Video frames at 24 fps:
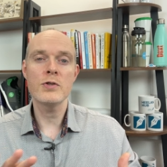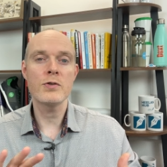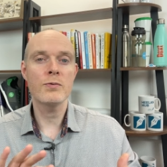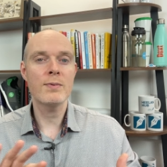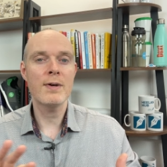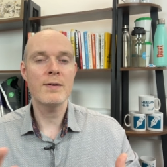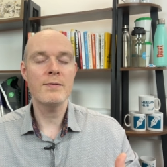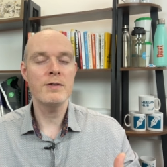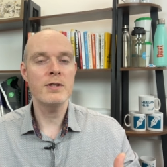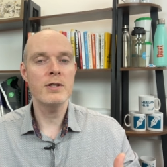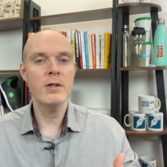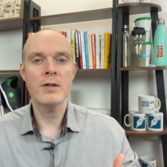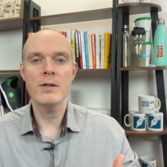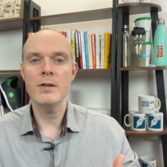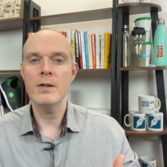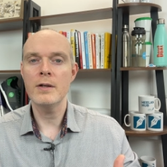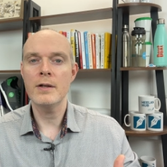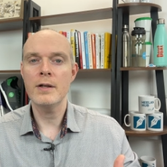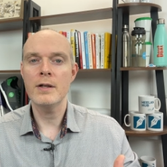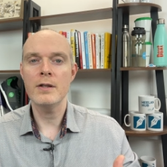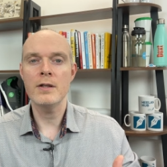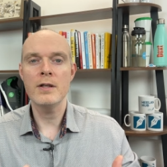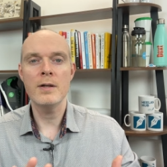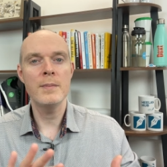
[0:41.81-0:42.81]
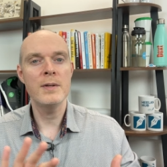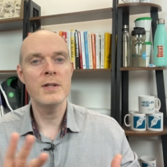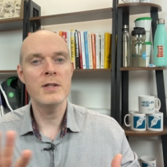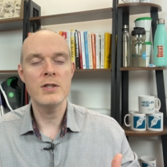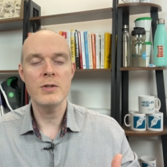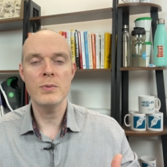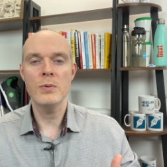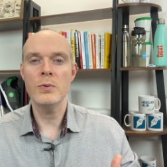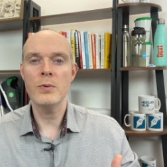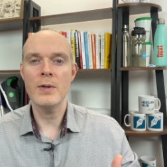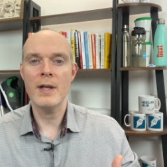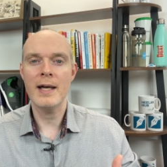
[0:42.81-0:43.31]
The revenue can look at them and
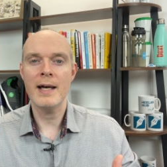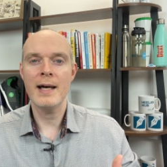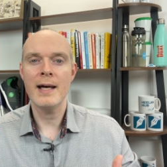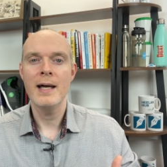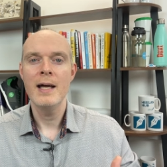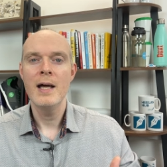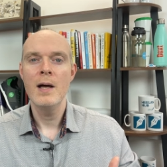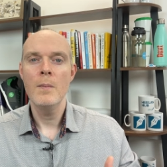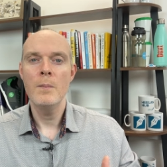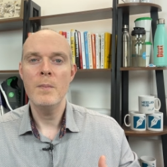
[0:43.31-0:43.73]
do all that.